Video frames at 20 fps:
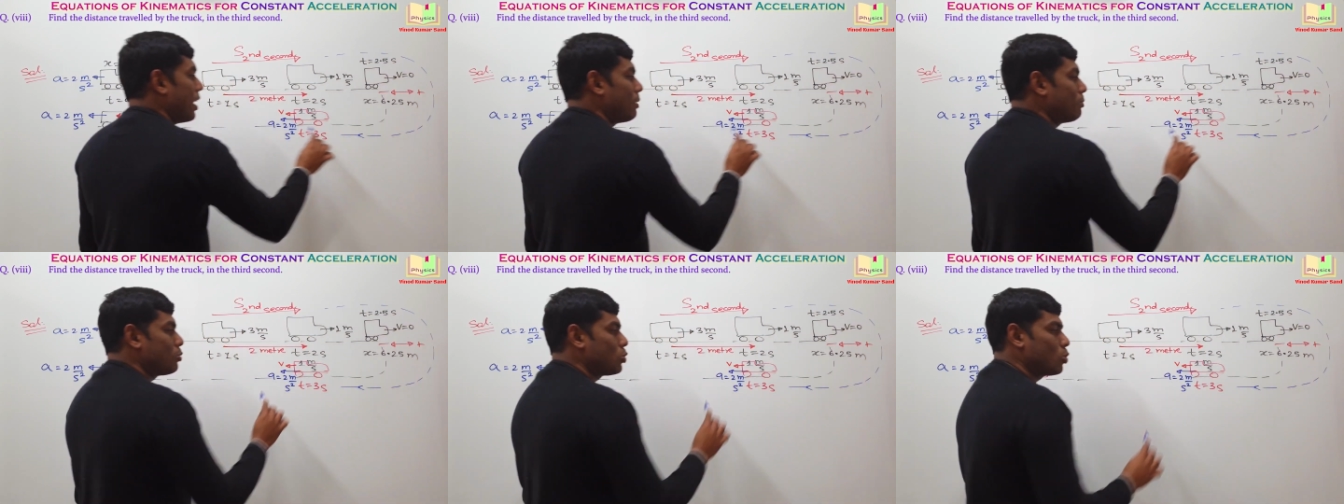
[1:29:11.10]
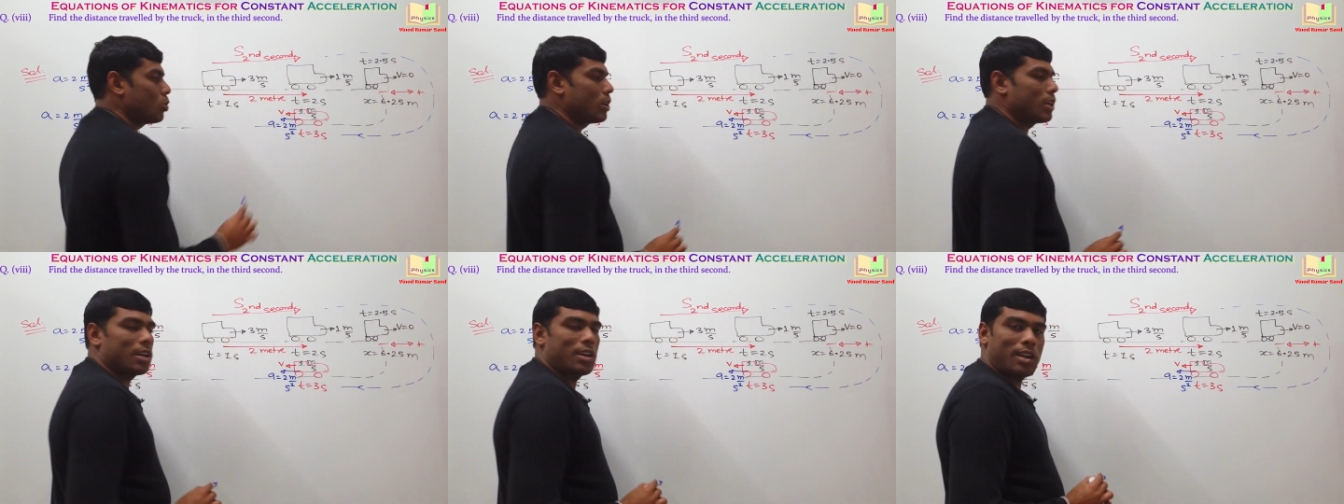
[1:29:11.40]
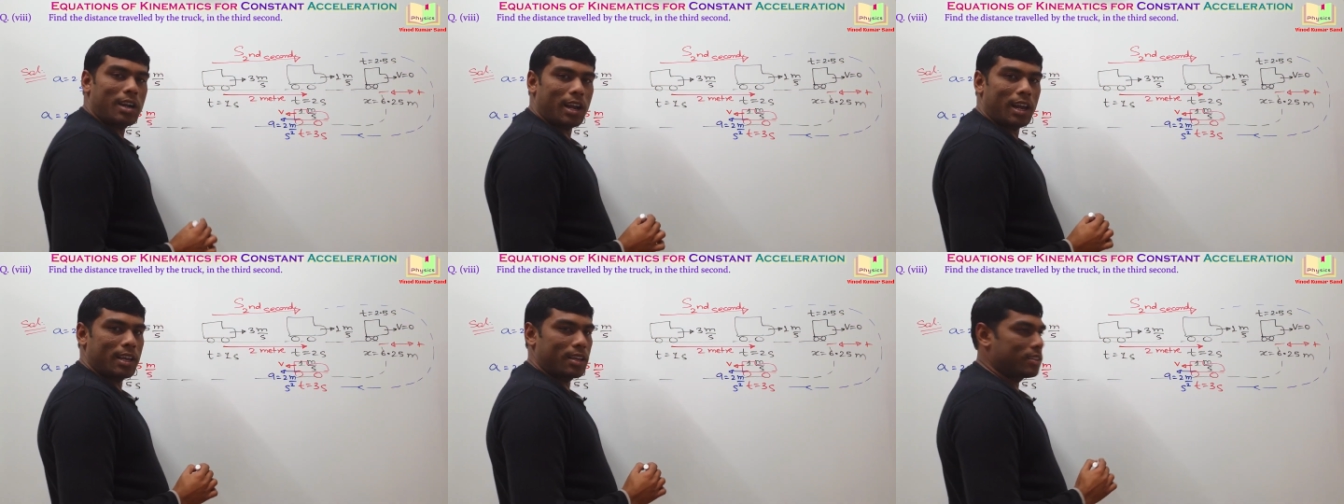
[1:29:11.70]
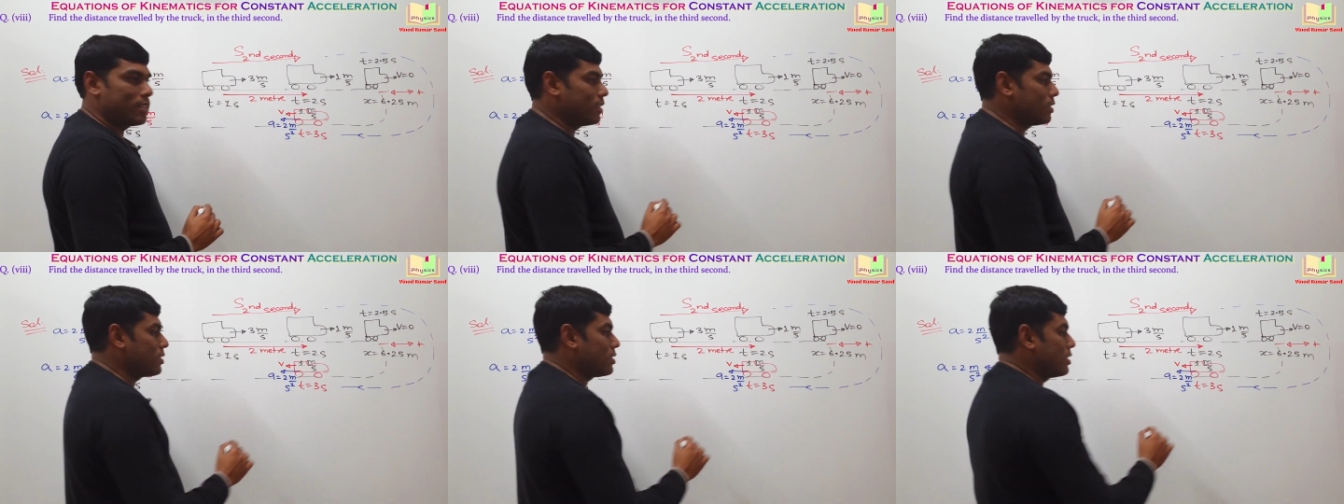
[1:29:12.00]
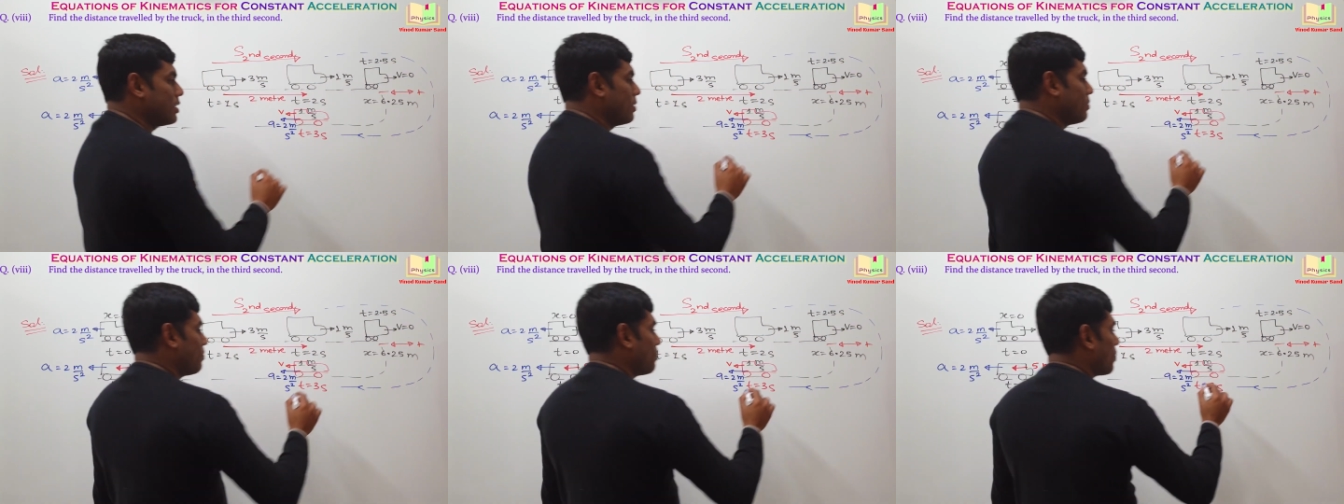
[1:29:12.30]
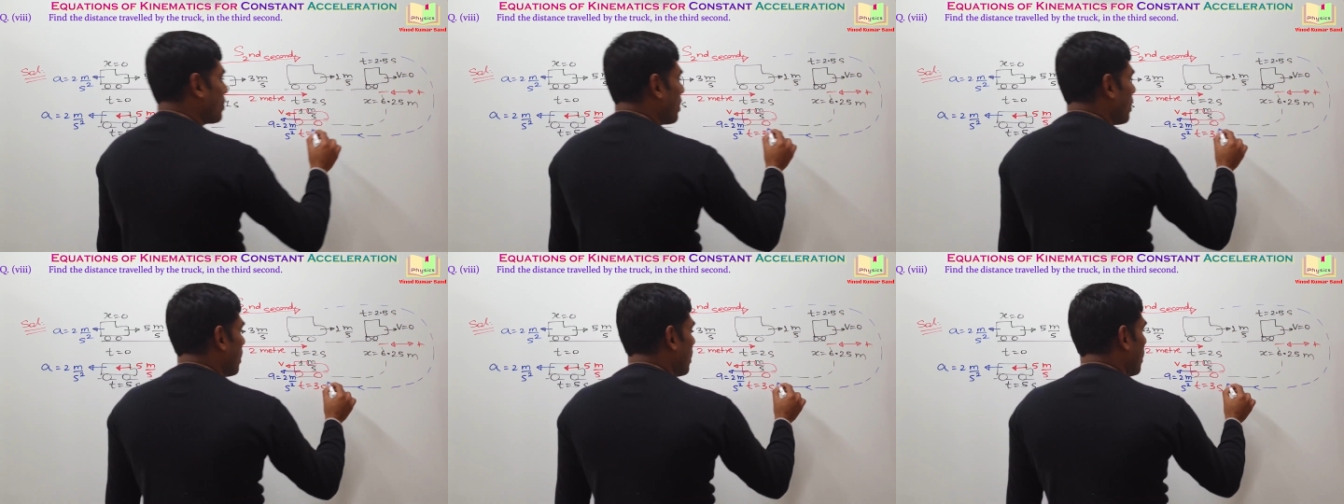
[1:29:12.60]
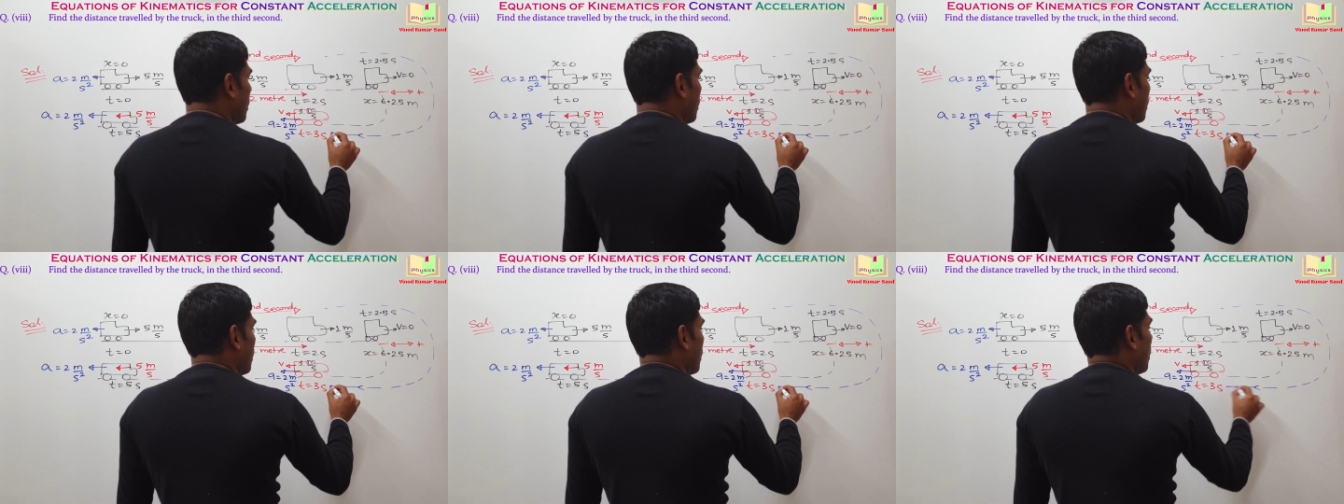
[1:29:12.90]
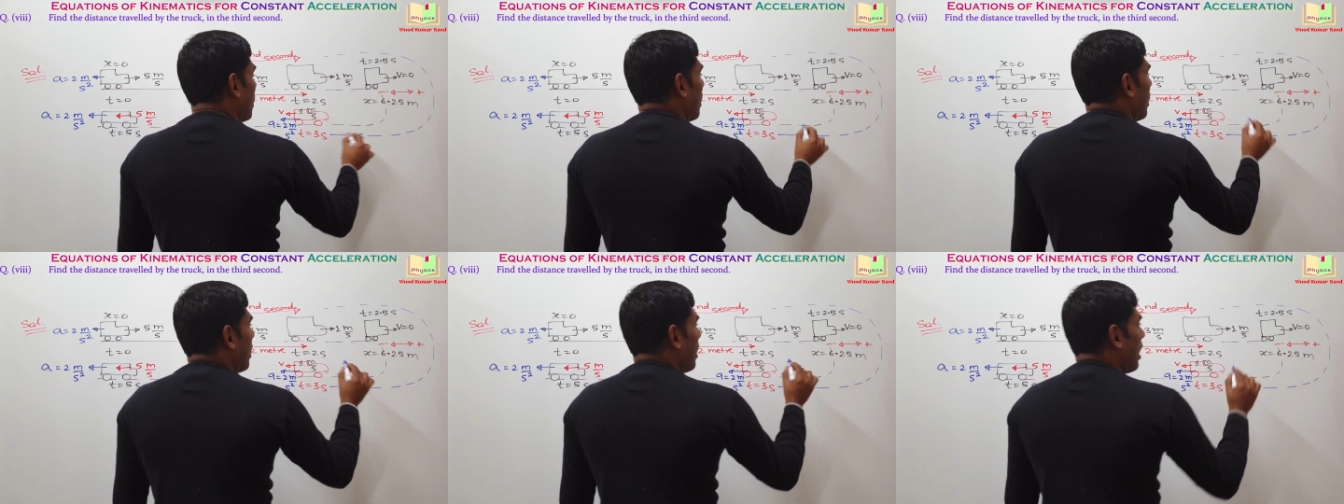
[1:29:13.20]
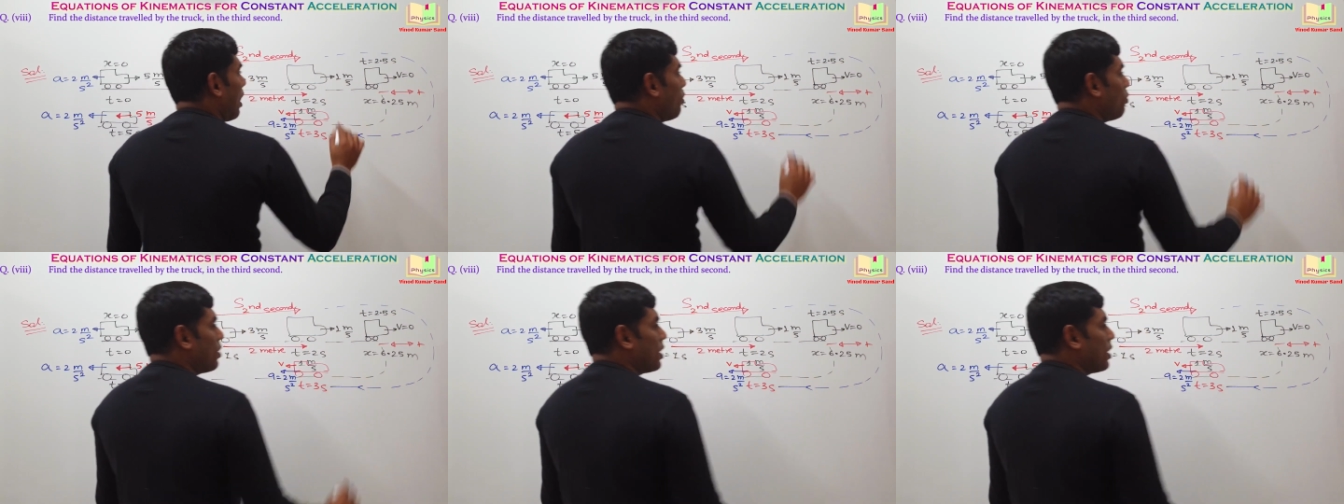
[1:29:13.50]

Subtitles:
I'm showing it like this. How